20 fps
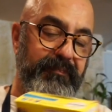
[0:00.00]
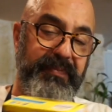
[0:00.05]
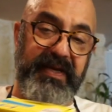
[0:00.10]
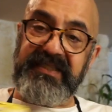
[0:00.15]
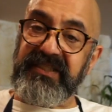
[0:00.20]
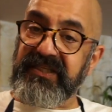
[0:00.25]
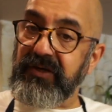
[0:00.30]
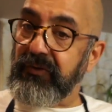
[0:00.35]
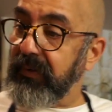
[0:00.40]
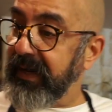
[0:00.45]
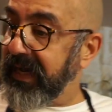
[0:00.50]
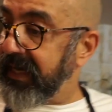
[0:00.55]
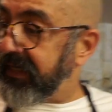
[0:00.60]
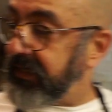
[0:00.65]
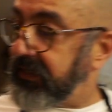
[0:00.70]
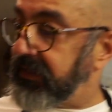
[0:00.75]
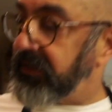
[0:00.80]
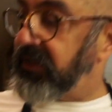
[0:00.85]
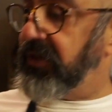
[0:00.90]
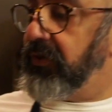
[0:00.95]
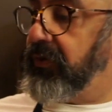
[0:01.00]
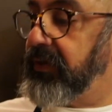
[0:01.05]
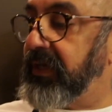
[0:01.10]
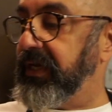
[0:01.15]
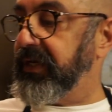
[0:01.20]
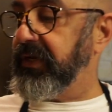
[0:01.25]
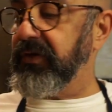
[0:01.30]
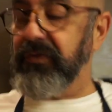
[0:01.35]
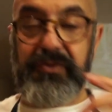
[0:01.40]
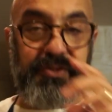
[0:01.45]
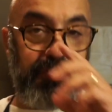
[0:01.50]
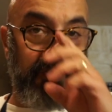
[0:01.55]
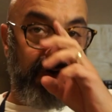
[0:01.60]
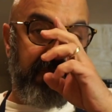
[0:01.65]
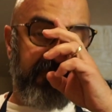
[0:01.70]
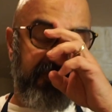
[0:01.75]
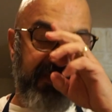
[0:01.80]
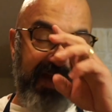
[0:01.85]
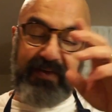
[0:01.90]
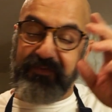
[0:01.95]
Bisquick. You can use your
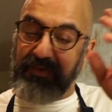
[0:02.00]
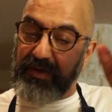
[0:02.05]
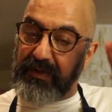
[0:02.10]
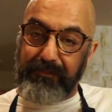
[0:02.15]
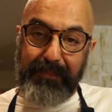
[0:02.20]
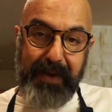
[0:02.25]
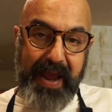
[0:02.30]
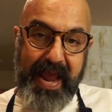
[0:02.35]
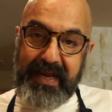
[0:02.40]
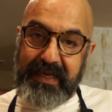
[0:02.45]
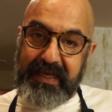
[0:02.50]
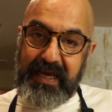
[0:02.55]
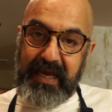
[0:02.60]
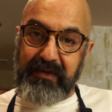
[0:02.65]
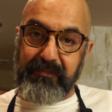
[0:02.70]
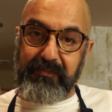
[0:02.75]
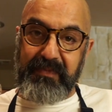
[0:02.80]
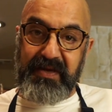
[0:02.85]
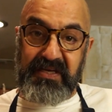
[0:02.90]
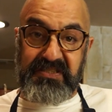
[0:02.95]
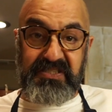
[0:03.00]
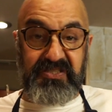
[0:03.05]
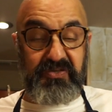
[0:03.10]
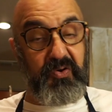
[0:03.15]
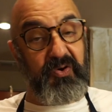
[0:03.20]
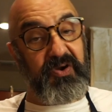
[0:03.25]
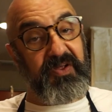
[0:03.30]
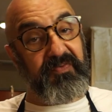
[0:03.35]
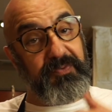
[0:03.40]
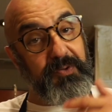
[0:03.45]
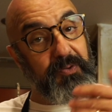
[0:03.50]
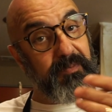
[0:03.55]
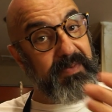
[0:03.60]
favorite pancake mix, or if you